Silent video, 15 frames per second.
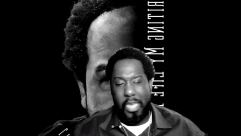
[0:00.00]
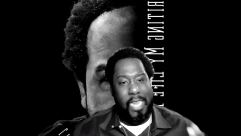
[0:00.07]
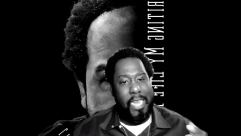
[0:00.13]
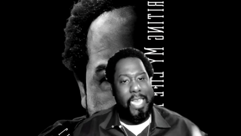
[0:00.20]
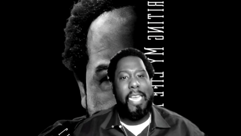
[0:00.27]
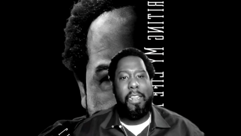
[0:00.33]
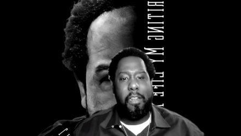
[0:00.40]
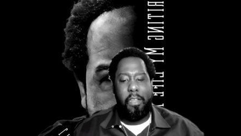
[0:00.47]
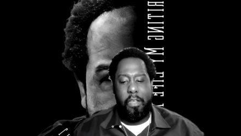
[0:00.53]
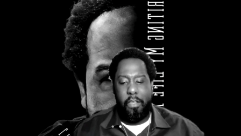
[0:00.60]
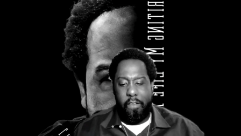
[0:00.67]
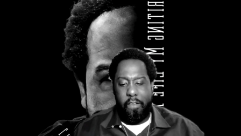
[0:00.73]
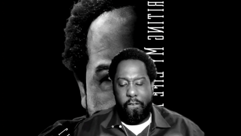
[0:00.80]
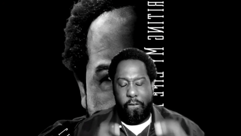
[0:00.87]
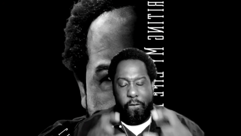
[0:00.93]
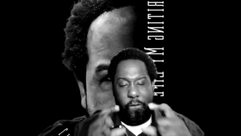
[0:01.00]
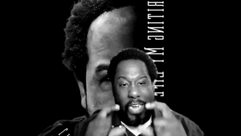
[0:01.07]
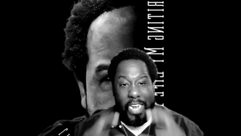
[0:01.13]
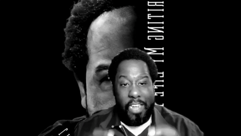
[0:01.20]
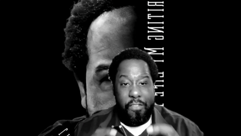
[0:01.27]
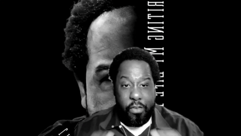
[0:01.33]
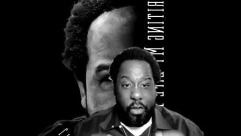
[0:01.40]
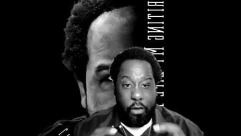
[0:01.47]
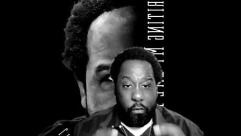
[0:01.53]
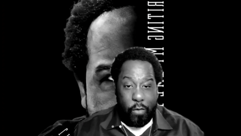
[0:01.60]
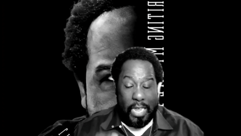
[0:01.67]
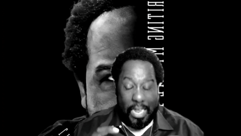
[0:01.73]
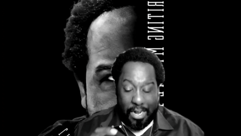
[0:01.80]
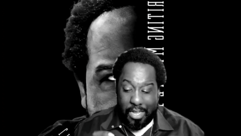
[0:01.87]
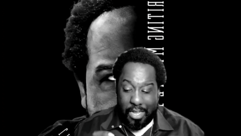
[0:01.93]
Again, find your
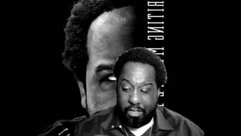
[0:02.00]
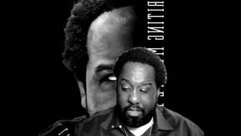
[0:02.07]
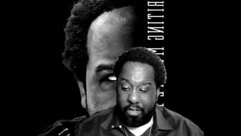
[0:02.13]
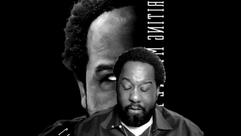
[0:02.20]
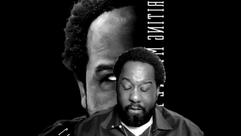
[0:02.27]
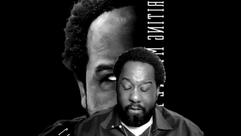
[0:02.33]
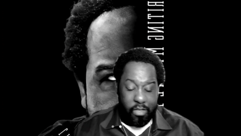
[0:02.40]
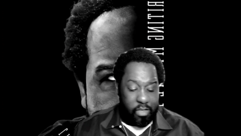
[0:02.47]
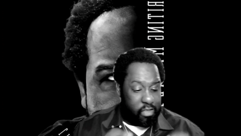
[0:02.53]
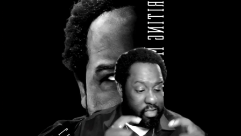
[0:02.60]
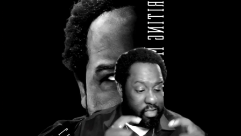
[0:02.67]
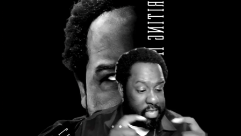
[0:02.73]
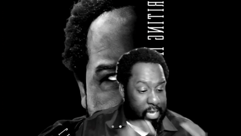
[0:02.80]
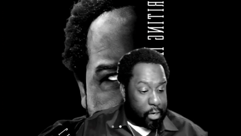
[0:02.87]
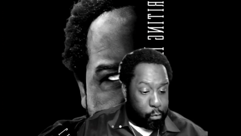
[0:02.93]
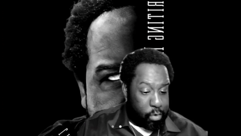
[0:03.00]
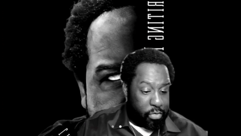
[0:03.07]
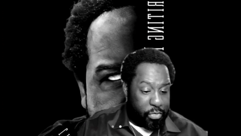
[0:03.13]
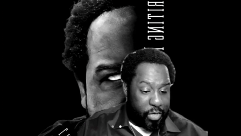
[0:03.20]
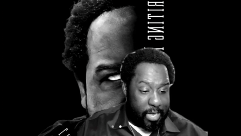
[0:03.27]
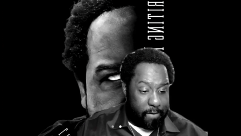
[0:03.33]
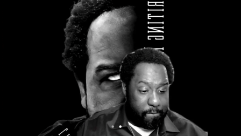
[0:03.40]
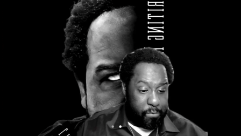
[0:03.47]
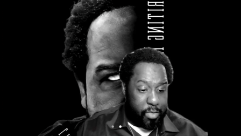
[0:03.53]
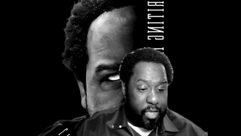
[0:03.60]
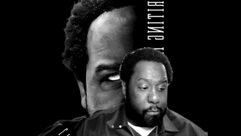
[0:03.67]
greatness, stick with it,